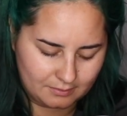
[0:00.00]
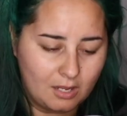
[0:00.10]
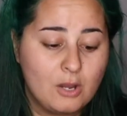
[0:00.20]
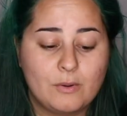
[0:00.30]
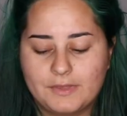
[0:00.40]

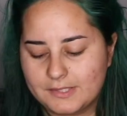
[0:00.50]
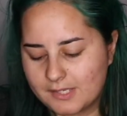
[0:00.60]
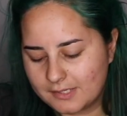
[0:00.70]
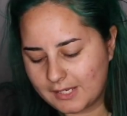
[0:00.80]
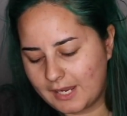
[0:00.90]
oh, this
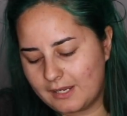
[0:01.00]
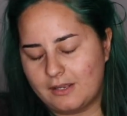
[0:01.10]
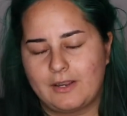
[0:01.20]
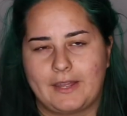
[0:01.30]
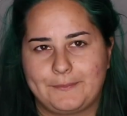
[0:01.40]
is
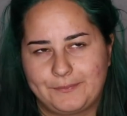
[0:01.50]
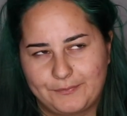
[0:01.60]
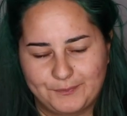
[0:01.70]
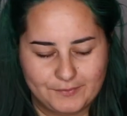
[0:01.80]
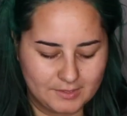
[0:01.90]
a, okay.
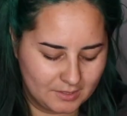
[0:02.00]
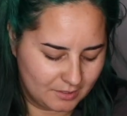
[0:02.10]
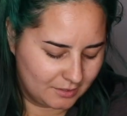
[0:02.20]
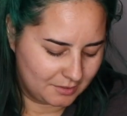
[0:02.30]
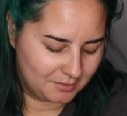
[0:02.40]

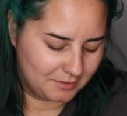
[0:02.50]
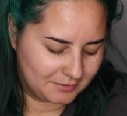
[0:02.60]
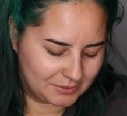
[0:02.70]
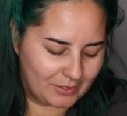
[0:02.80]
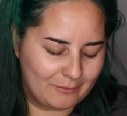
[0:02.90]

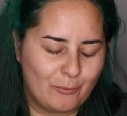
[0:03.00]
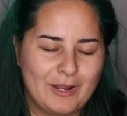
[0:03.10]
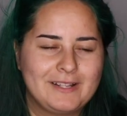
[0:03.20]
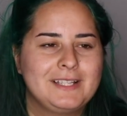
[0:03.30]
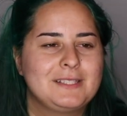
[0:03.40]
So I
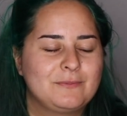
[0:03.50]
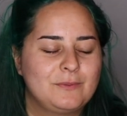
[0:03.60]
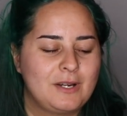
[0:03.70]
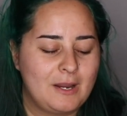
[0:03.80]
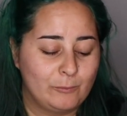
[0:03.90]
wanted these
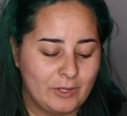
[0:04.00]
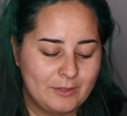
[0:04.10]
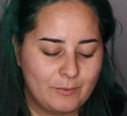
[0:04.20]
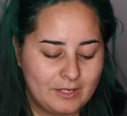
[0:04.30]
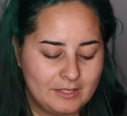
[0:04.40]
for, I
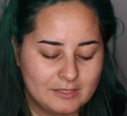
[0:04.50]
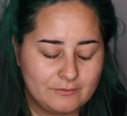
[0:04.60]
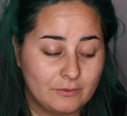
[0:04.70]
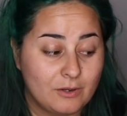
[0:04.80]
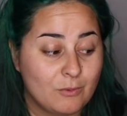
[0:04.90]
wanted one of these
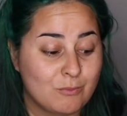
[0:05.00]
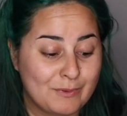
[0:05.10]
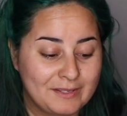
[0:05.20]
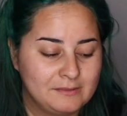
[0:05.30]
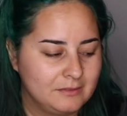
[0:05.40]
for a
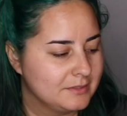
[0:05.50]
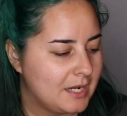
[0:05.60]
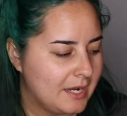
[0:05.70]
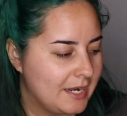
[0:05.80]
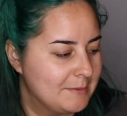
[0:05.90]
really long
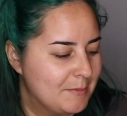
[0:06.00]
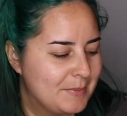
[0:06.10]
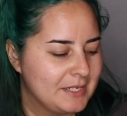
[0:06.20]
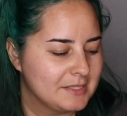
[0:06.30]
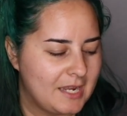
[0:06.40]
time,
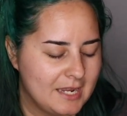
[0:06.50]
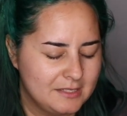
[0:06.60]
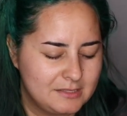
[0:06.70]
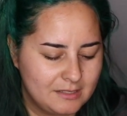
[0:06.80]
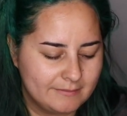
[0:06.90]
but it kind
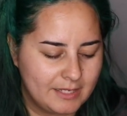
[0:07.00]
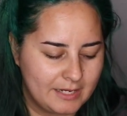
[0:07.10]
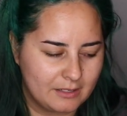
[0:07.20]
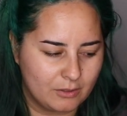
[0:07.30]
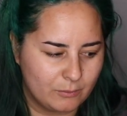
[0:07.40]
of seemed
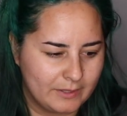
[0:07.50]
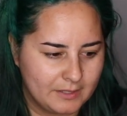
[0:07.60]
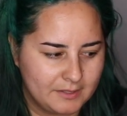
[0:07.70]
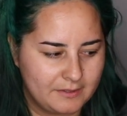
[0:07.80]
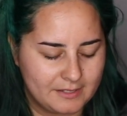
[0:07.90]
like a
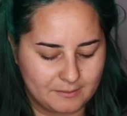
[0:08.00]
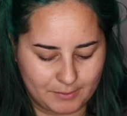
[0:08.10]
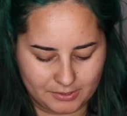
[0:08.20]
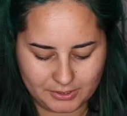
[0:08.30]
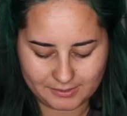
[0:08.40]
weird thing to
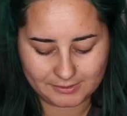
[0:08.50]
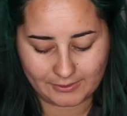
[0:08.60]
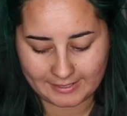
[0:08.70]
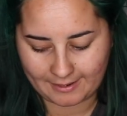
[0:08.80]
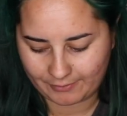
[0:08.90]
purchase, so
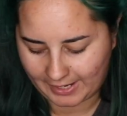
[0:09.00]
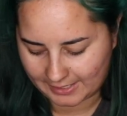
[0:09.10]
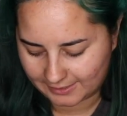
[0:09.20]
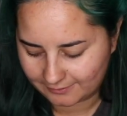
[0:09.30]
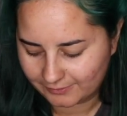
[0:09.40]
I never
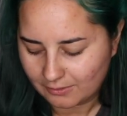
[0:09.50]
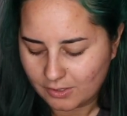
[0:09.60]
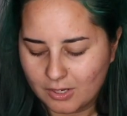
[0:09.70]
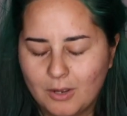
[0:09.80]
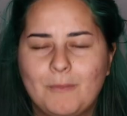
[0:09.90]
have.
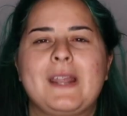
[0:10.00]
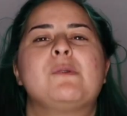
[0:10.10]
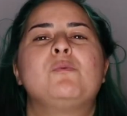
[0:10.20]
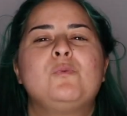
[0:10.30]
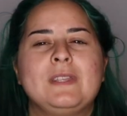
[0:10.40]
But I
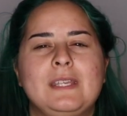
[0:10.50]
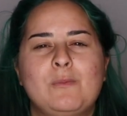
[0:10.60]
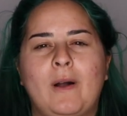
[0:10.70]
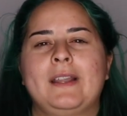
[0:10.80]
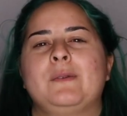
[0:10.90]
really
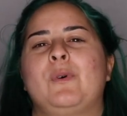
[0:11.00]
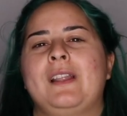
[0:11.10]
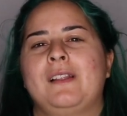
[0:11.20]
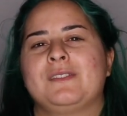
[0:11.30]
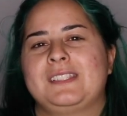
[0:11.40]
wanted one
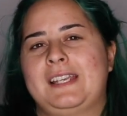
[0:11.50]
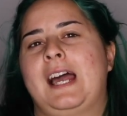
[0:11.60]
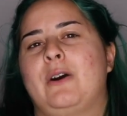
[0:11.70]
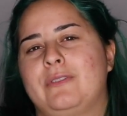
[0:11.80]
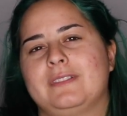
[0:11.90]
of those
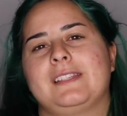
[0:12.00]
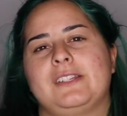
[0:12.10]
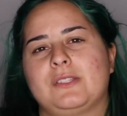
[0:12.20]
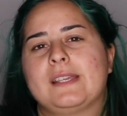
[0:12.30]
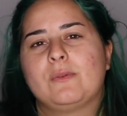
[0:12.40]
towels that
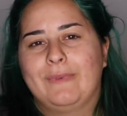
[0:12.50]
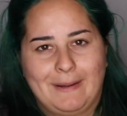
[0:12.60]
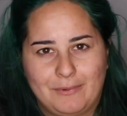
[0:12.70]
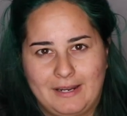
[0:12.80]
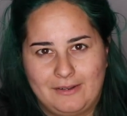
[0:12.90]
just like
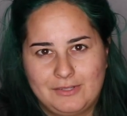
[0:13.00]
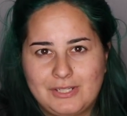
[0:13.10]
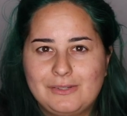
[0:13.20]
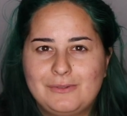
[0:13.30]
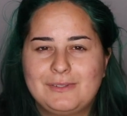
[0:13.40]
wrap around
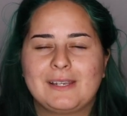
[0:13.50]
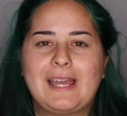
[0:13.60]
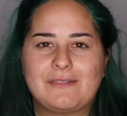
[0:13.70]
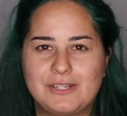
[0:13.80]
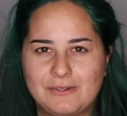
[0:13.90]
you, like
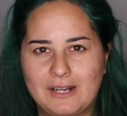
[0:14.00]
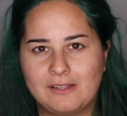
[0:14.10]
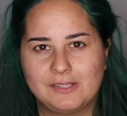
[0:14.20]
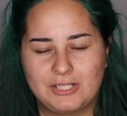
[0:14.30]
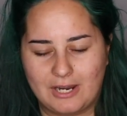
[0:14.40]
after you get
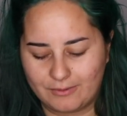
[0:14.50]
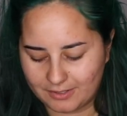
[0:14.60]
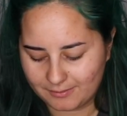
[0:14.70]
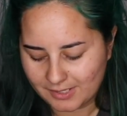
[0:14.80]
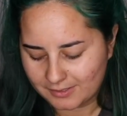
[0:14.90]
out of the shower.